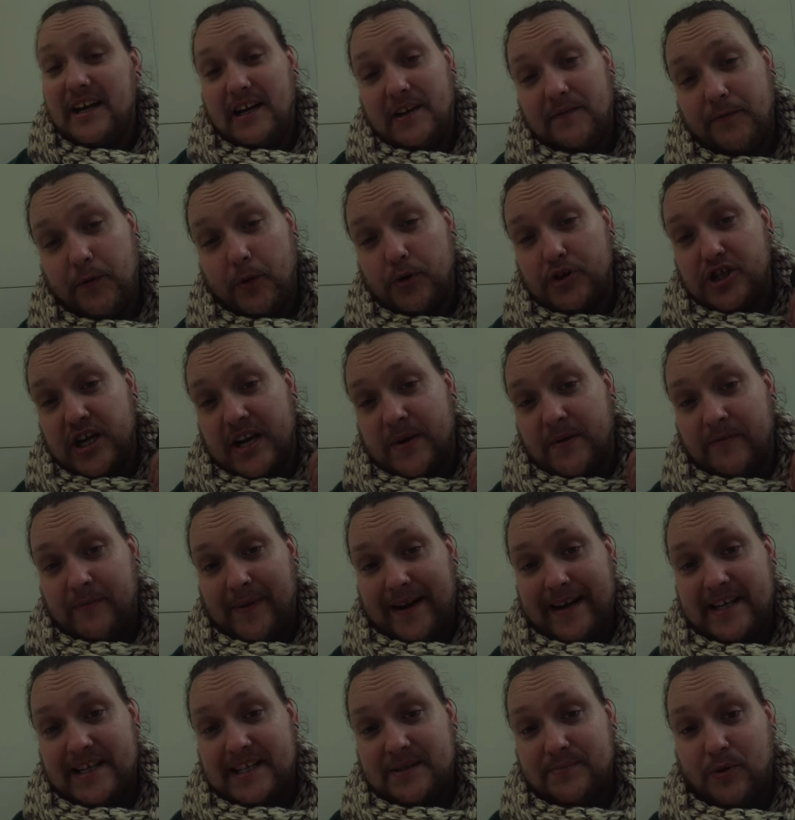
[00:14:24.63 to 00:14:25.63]
Unfortunately, we've
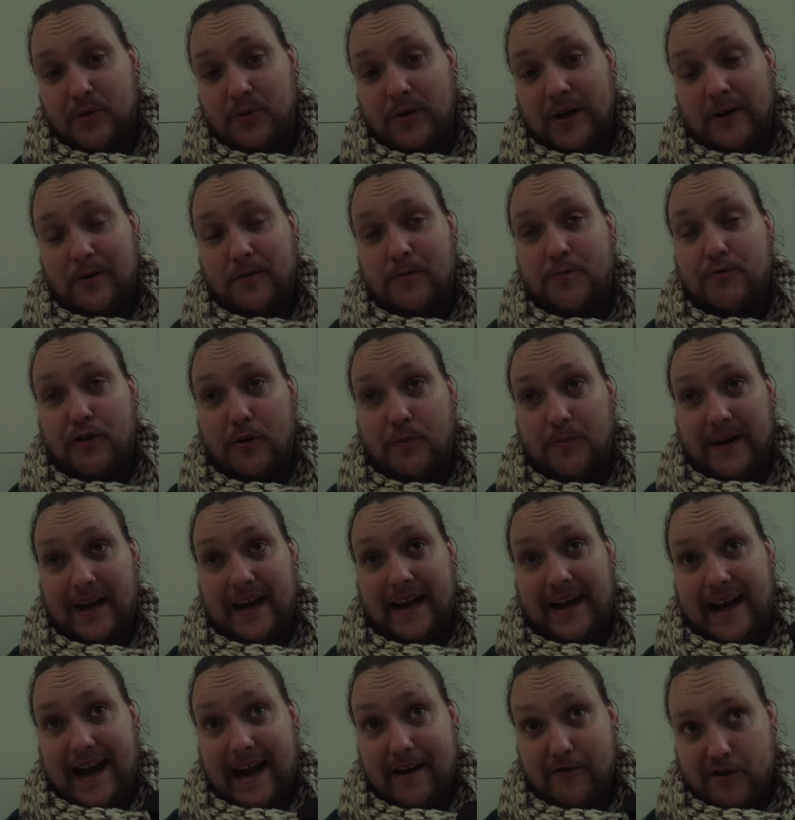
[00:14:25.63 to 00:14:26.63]
made a small little
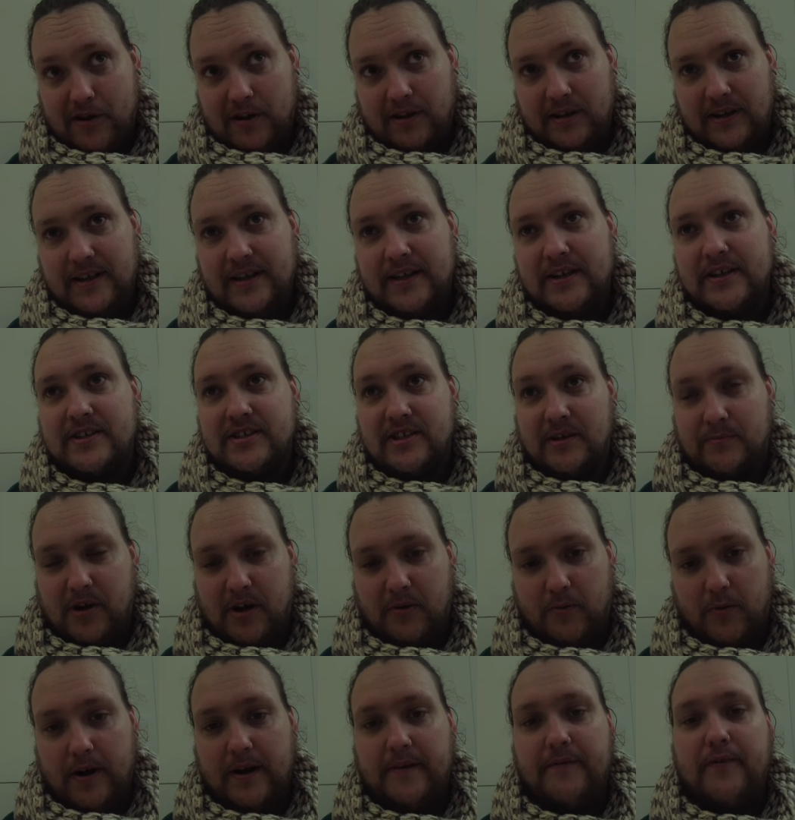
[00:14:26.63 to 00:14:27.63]
error. So my
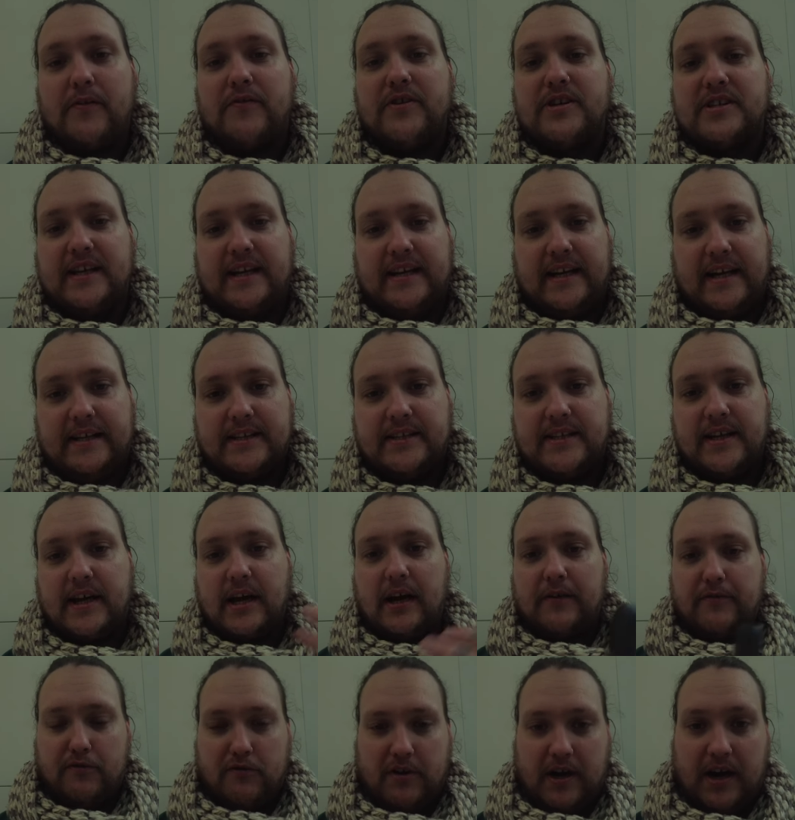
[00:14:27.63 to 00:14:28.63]
wife obviously needs to
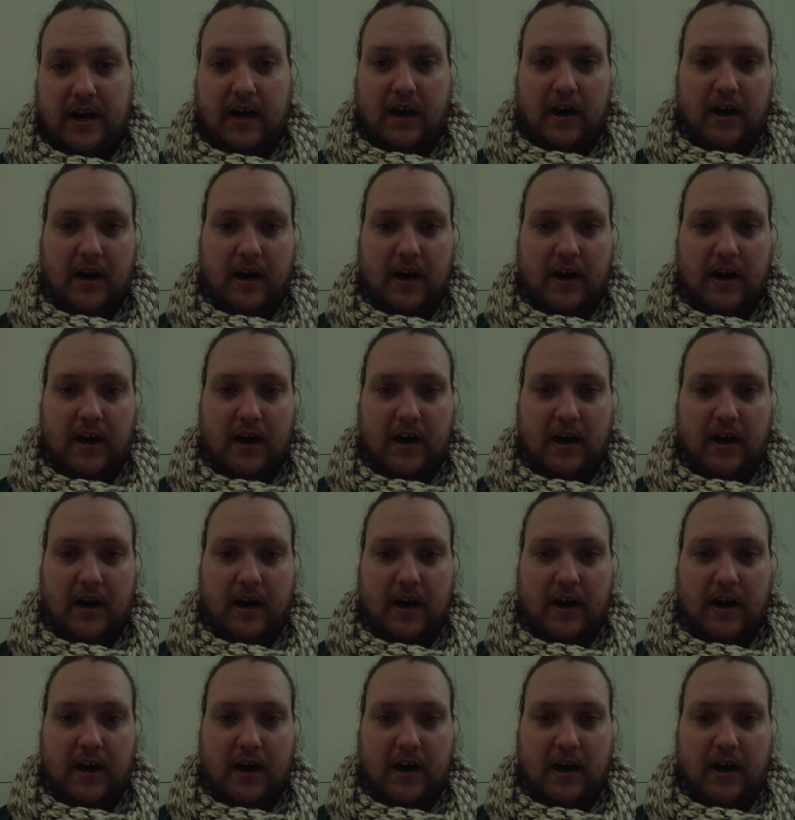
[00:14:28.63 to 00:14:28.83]
cover her